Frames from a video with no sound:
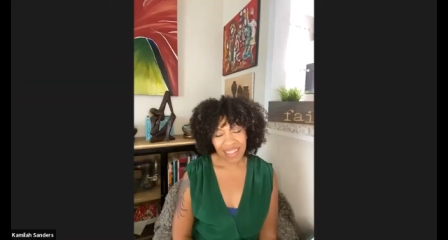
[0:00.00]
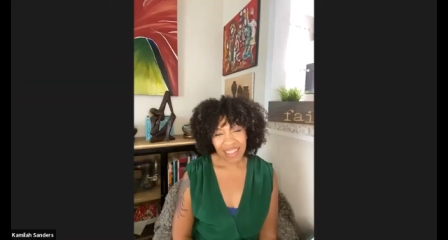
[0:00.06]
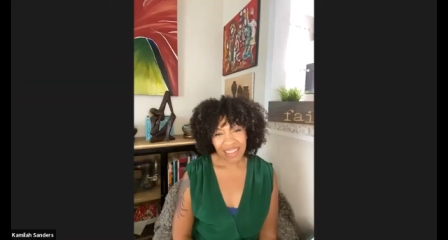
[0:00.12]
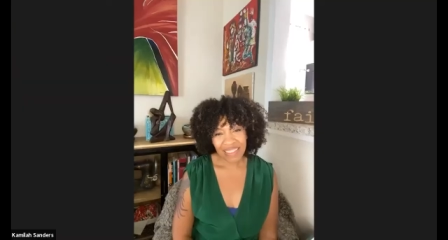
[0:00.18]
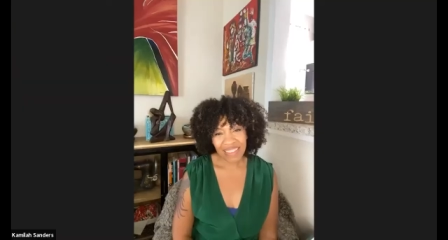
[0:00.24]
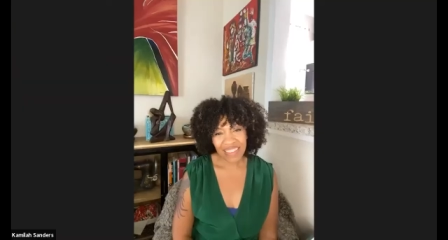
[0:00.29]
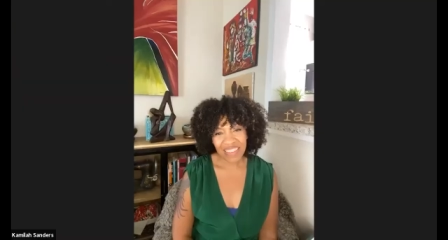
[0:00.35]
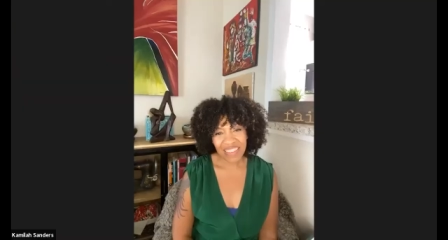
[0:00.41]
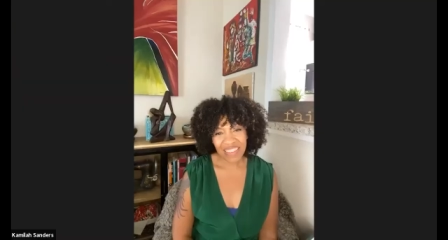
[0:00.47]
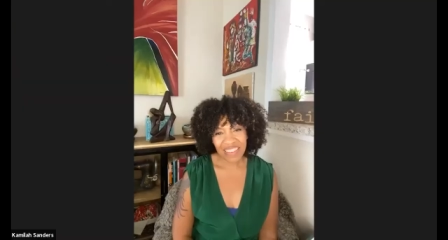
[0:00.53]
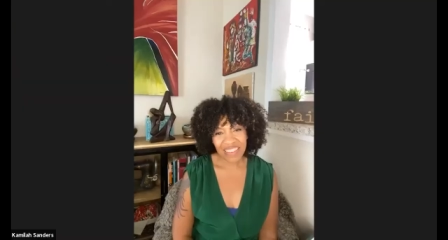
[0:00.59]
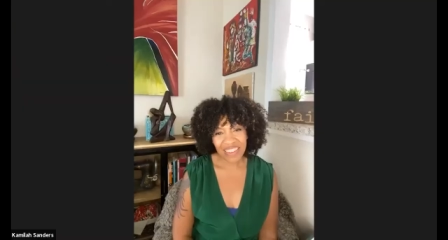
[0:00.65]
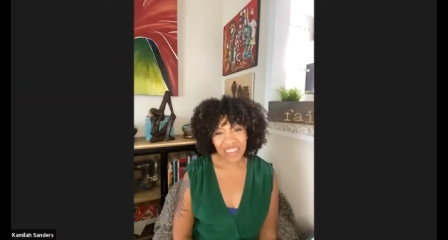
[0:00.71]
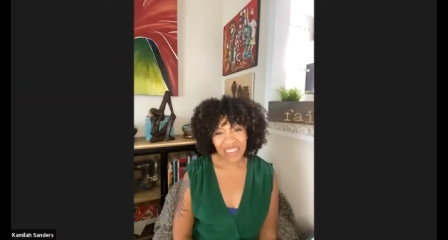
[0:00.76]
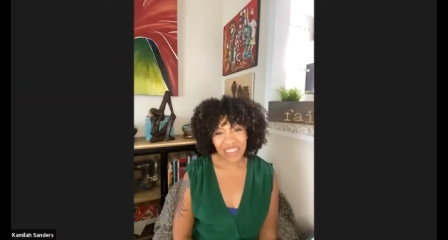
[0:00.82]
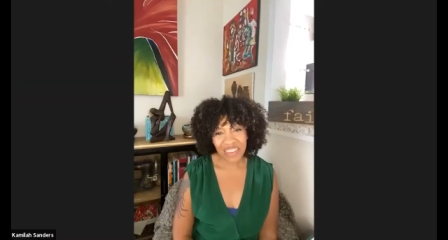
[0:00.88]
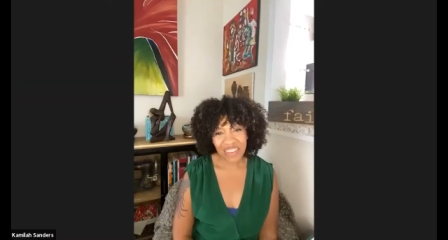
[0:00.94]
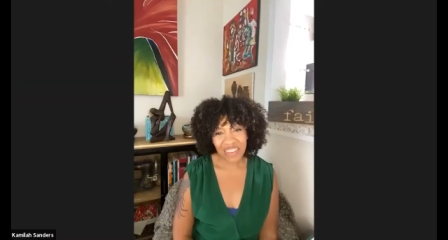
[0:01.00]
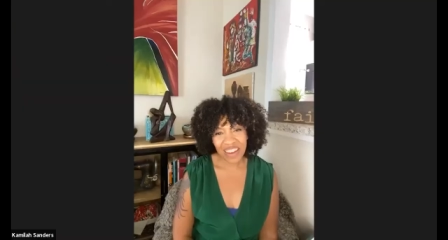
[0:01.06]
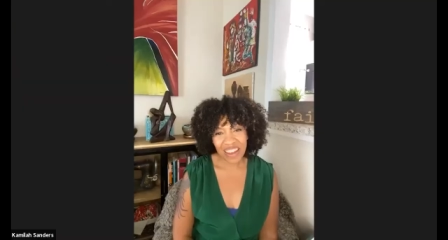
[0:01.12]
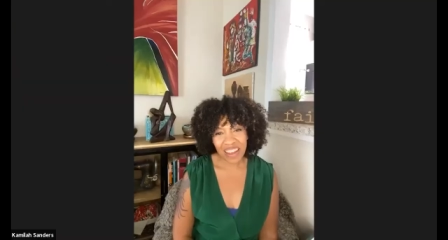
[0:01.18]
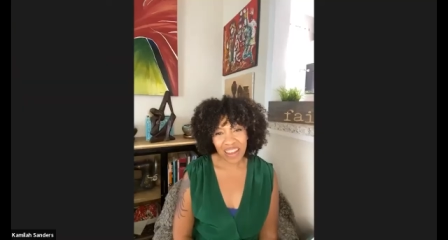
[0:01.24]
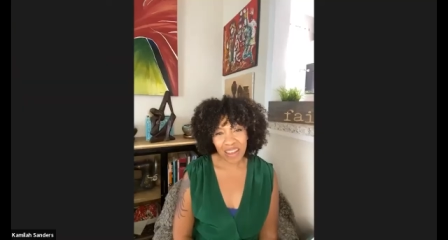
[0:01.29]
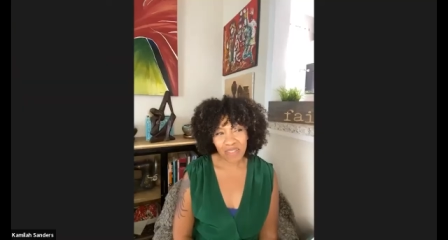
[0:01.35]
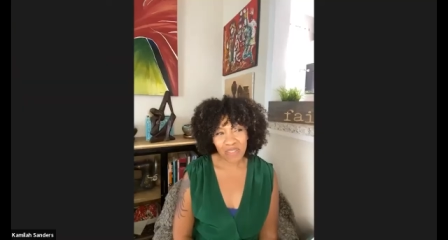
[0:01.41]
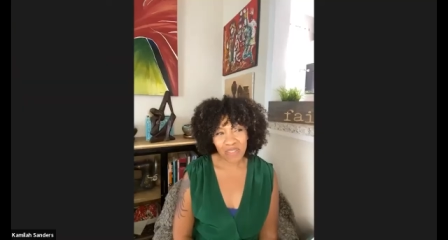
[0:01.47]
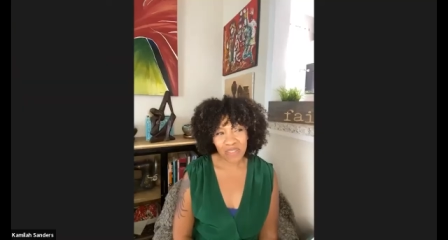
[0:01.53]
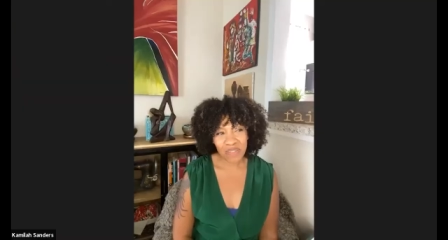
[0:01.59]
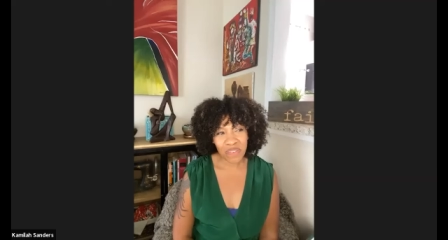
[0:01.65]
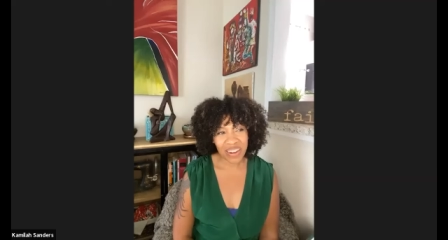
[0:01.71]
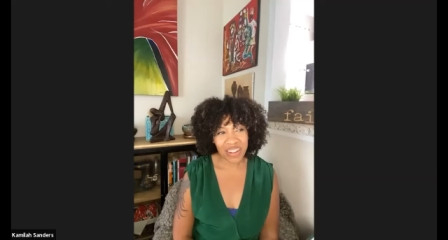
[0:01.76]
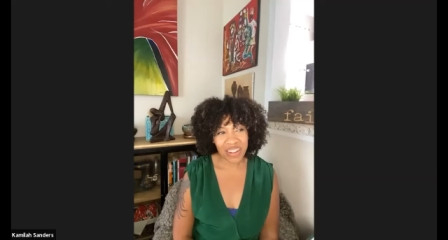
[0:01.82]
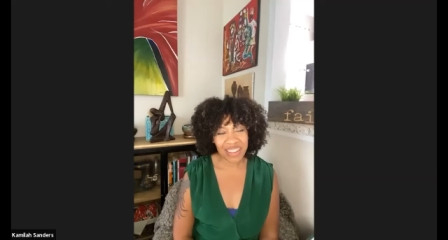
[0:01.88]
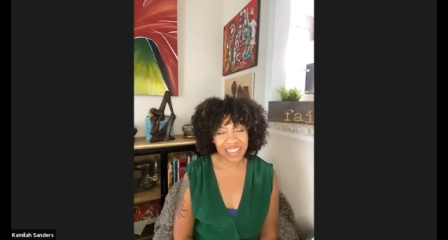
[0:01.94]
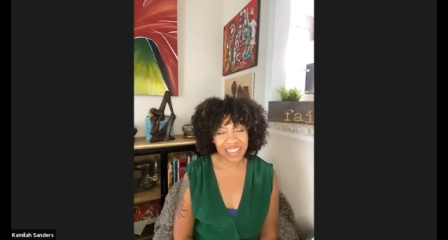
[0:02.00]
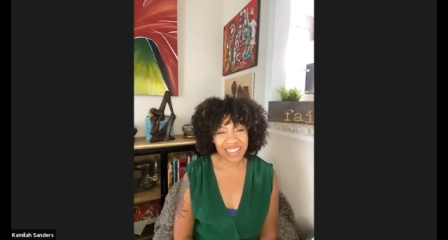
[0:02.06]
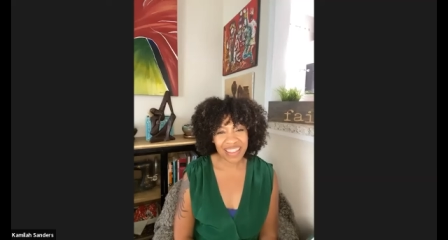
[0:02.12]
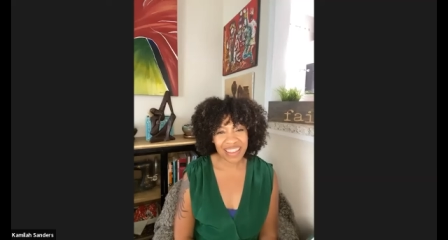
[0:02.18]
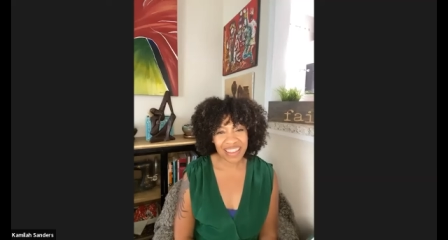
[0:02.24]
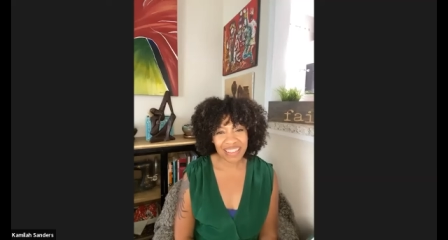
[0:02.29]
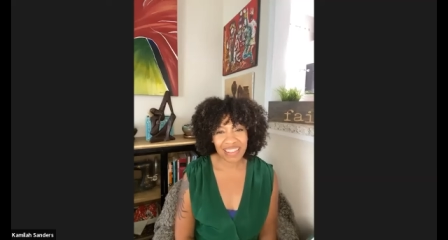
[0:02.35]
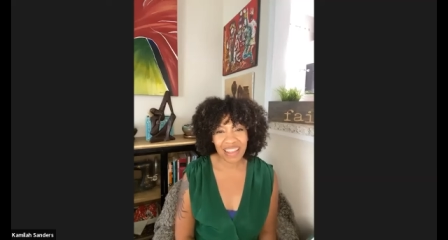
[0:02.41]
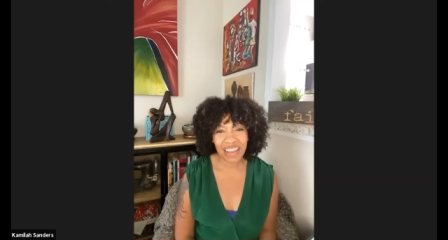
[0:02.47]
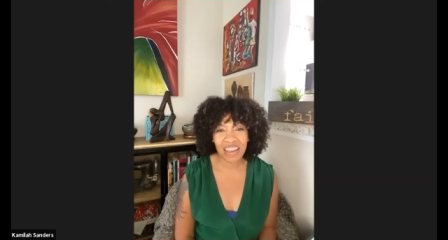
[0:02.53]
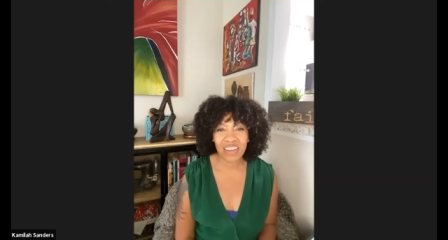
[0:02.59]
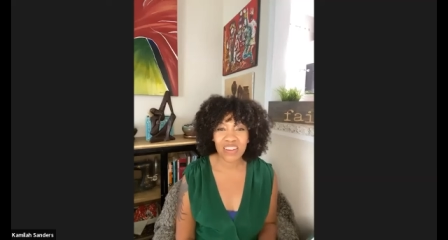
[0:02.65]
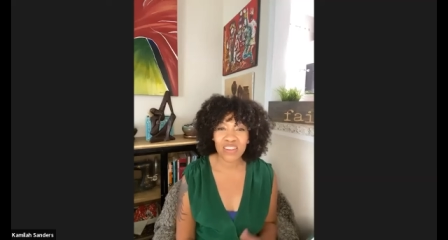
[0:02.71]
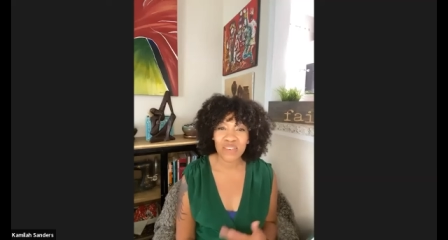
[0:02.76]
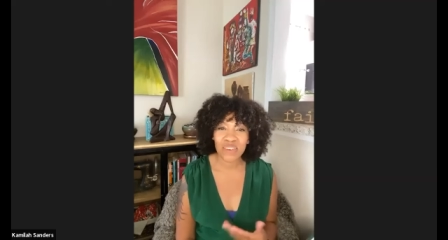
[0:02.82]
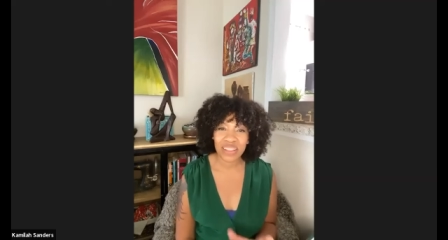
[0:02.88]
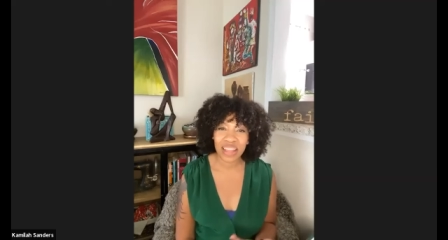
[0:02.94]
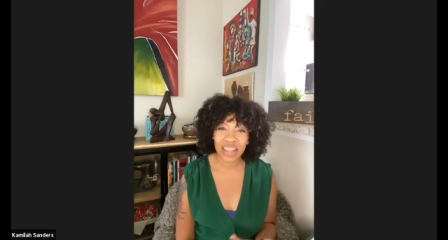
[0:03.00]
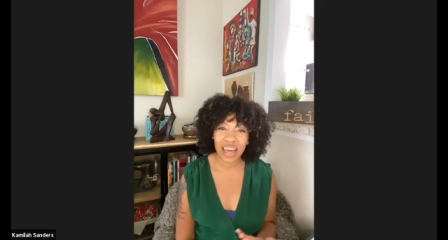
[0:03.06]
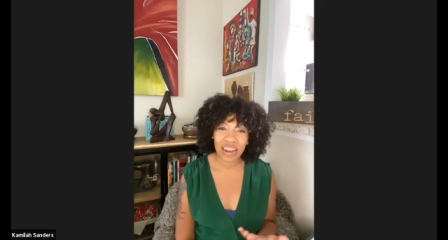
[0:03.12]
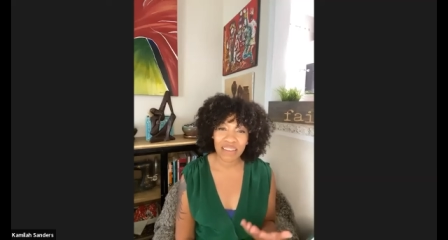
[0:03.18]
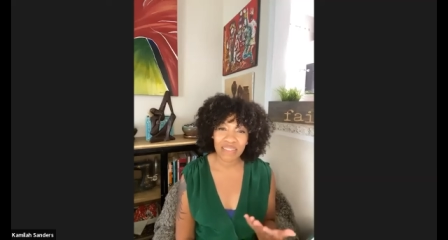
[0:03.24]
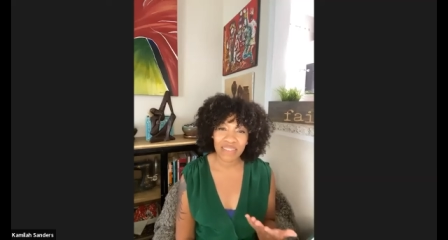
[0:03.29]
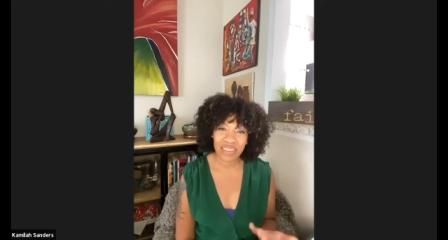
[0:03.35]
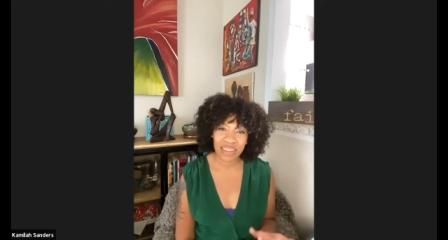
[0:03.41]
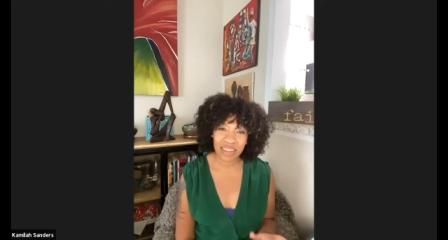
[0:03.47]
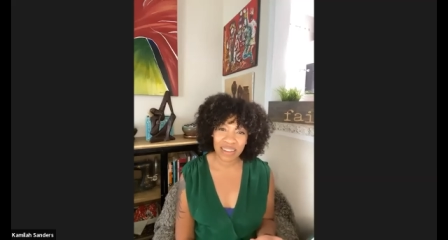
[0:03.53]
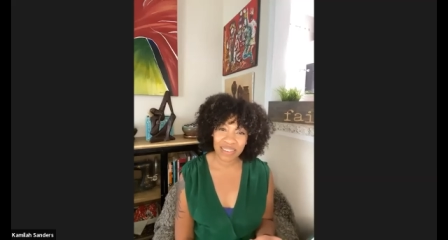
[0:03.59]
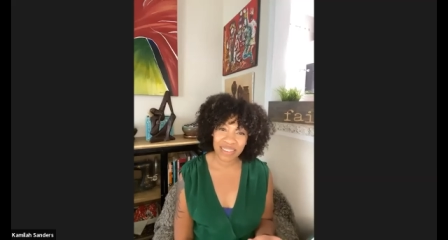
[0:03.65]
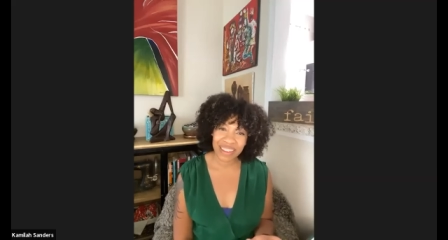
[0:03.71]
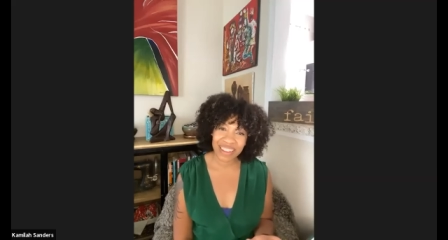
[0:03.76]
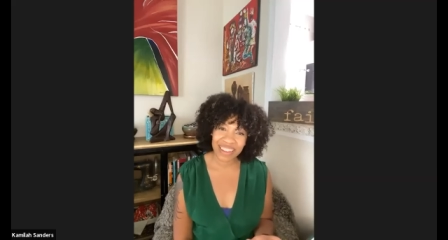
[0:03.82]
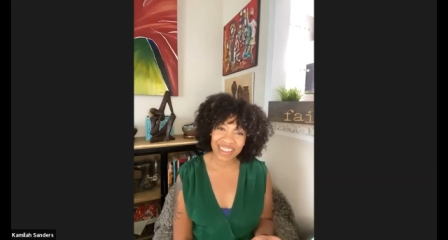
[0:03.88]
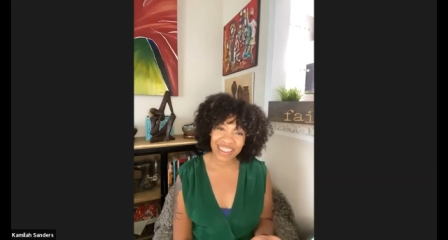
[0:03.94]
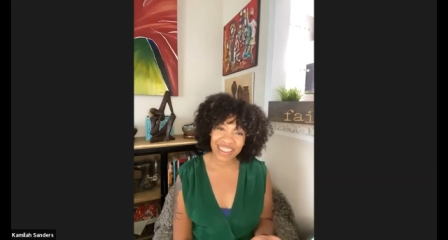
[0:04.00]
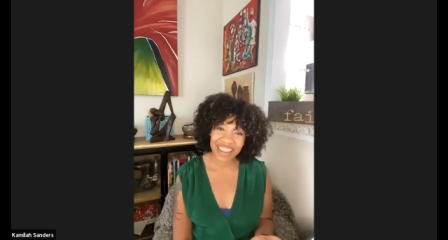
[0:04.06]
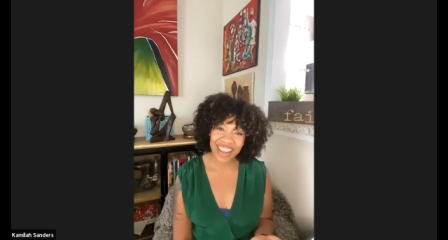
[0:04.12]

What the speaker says: So you do, one of the things, like you do a lot of teaching,